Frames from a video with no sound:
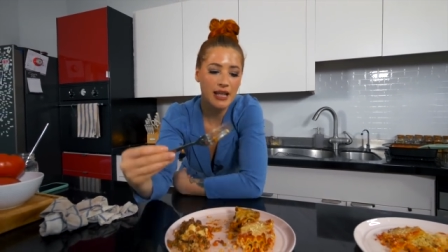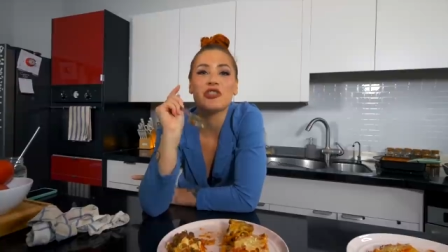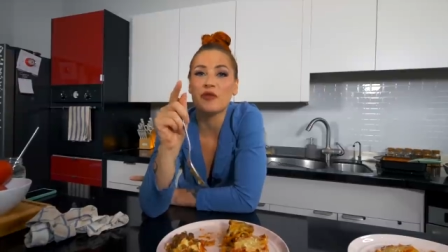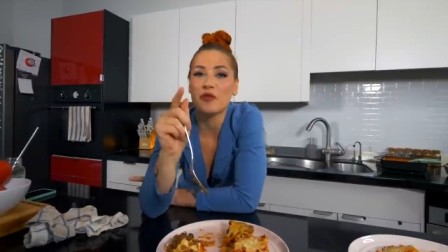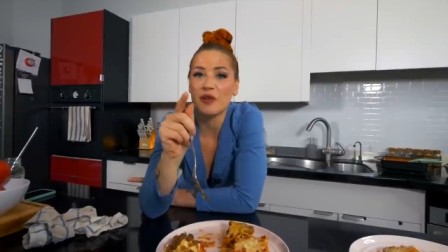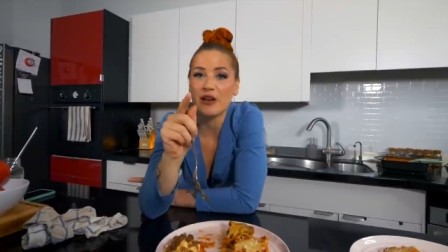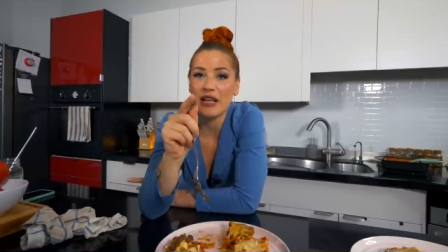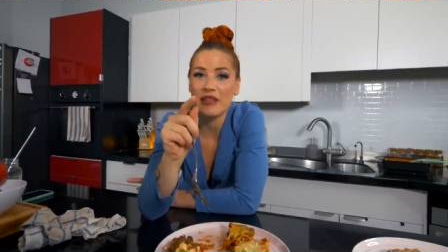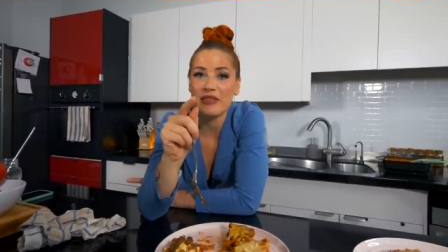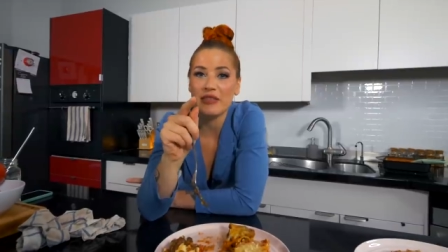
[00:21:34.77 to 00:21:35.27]
Don't
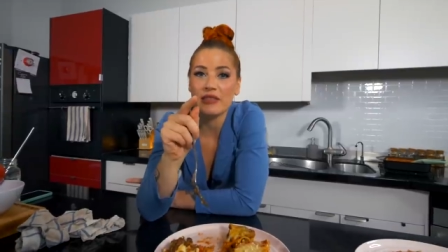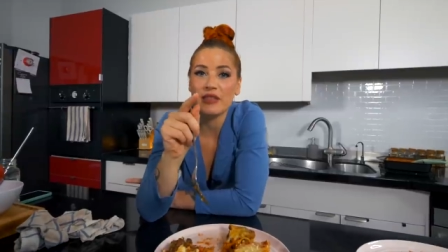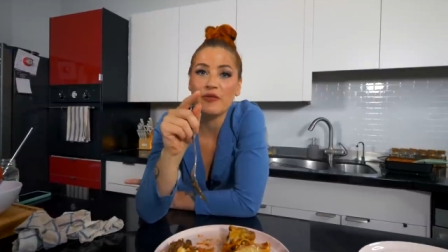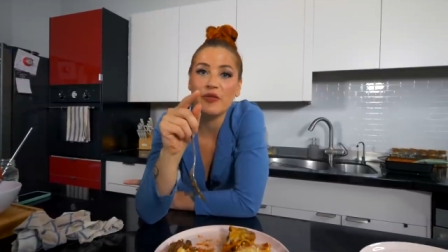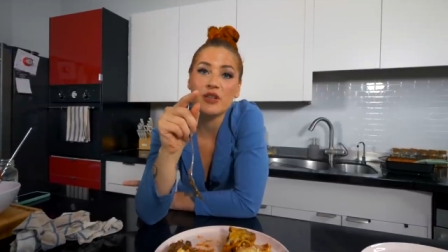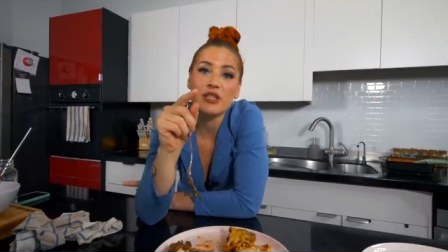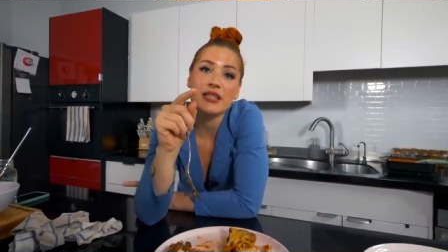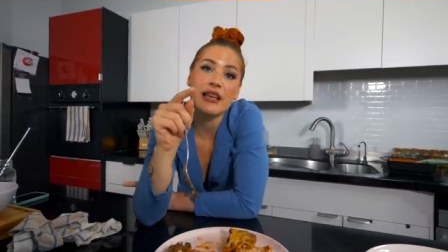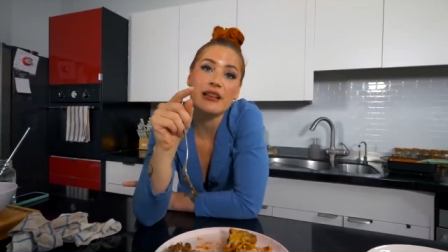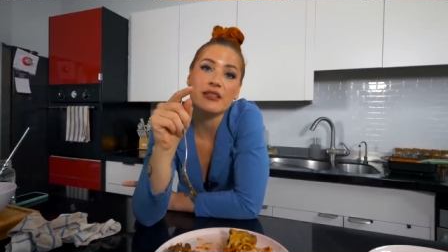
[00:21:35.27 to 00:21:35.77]
forget that the
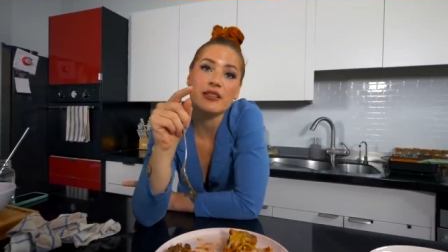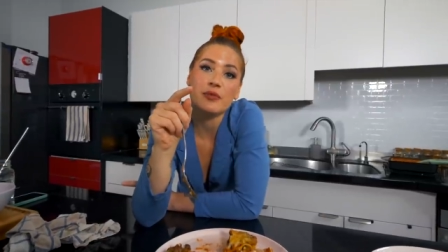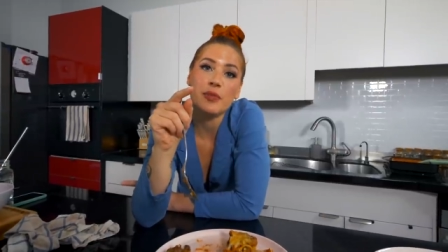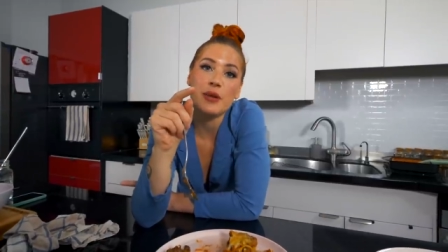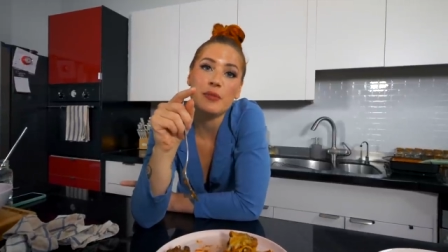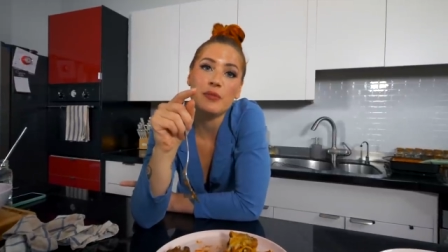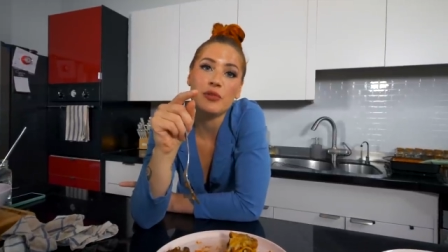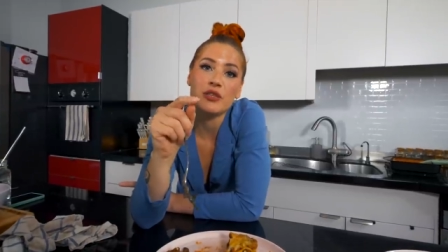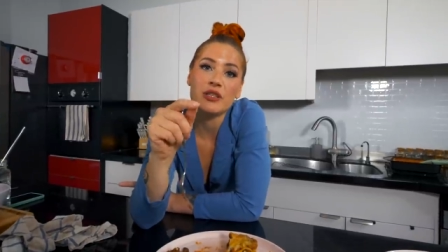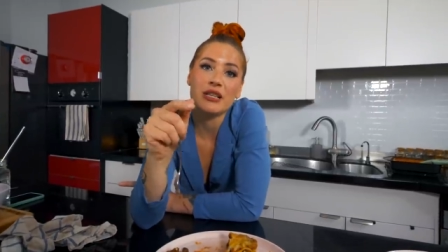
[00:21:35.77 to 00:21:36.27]
first thousand
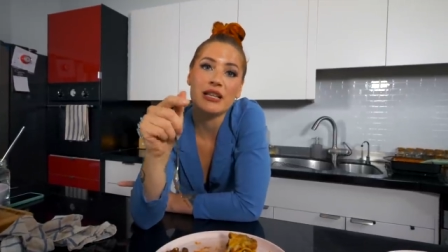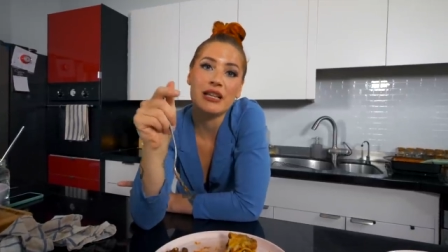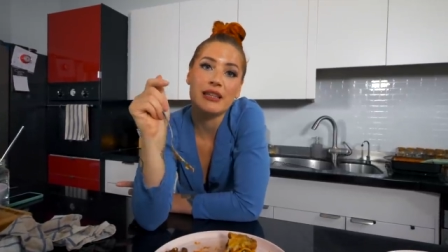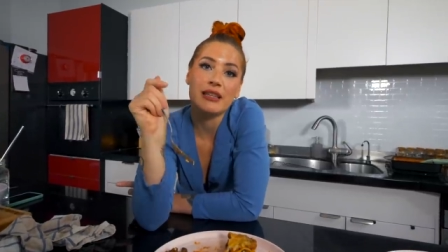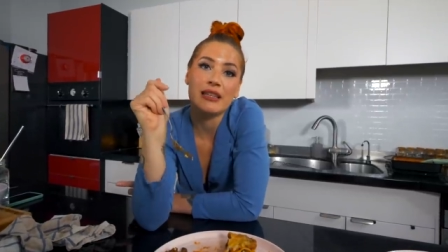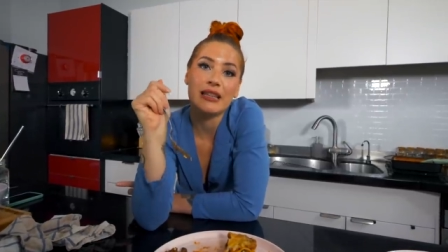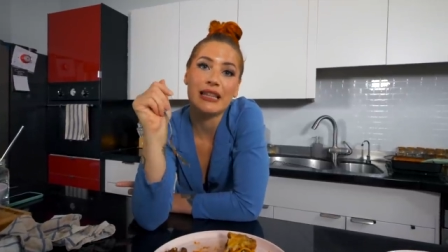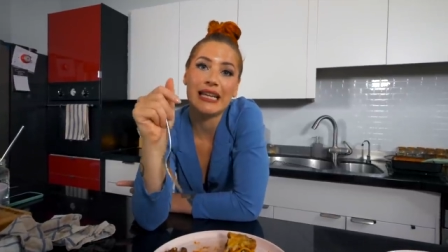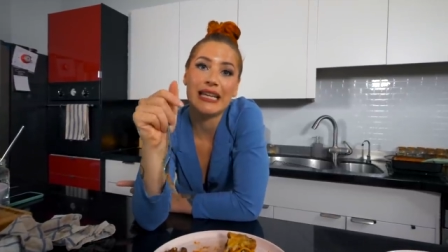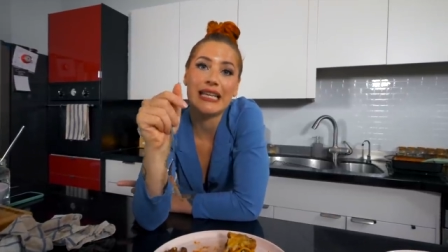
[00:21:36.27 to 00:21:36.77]
people to click
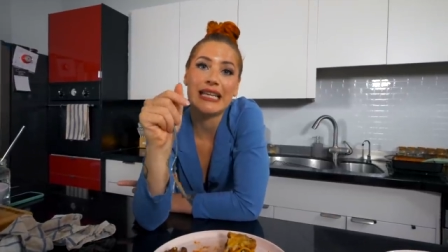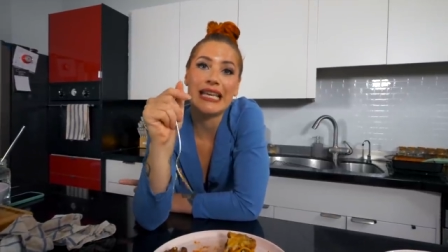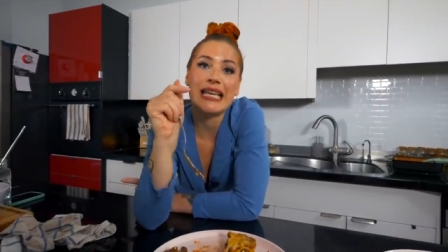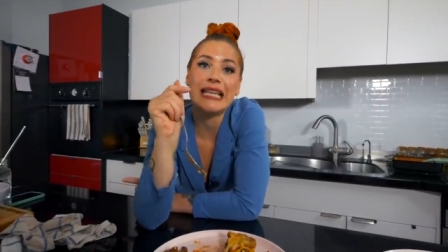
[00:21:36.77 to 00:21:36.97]
the link